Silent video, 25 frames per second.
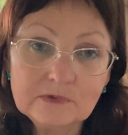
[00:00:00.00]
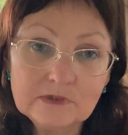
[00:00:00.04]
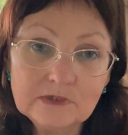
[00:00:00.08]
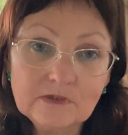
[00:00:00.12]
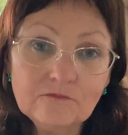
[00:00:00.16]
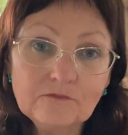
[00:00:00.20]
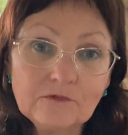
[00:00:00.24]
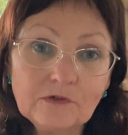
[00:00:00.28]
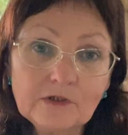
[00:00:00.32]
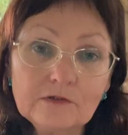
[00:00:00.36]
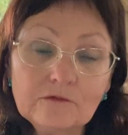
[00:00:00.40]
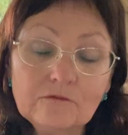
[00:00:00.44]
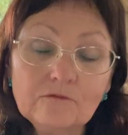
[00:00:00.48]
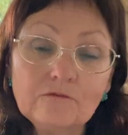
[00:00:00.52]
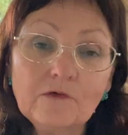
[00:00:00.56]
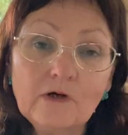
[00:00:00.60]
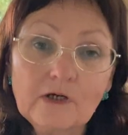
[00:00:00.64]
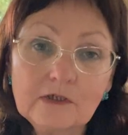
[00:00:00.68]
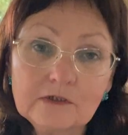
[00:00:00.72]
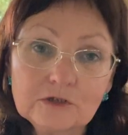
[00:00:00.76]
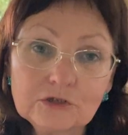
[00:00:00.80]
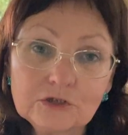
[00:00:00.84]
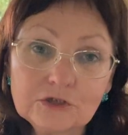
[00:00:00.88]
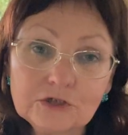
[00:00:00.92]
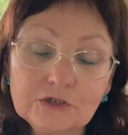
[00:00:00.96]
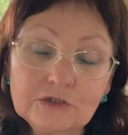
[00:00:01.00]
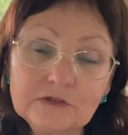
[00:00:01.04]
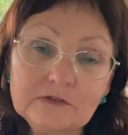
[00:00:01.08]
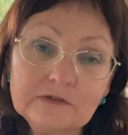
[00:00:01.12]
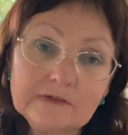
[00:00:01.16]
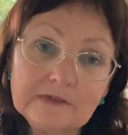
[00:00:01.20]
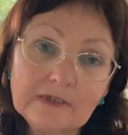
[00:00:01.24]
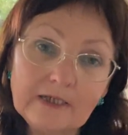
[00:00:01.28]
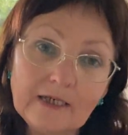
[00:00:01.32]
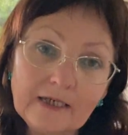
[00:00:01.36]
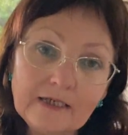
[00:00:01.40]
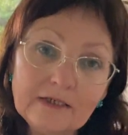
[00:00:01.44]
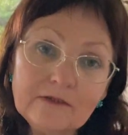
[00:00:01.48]
different functions,
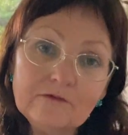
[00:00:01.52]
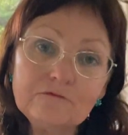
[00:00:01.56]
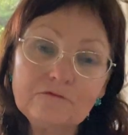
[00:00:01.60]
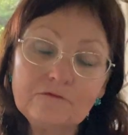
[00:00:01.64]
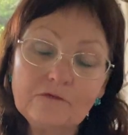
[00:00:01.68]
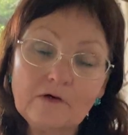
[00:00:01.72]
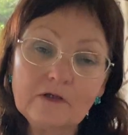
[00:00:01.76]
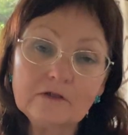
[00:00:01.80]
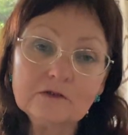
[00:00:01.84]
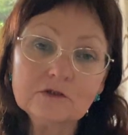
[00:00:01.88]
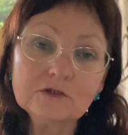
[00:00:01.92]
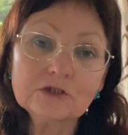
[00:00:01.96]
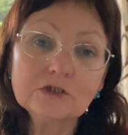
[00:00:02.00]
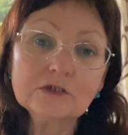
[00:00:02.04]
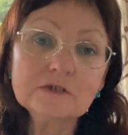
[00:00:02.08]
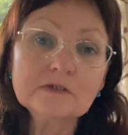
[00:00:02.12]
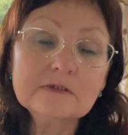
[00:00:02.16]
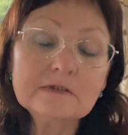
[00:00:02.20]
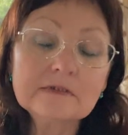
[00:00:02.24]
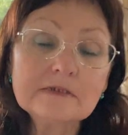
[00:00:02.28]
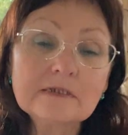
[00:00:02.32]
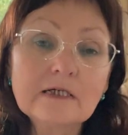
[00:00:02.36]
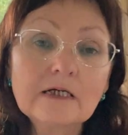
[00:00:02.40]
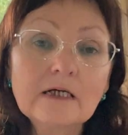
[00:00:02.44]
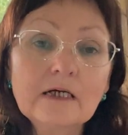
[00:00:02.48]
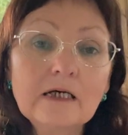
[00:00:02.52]
8 functions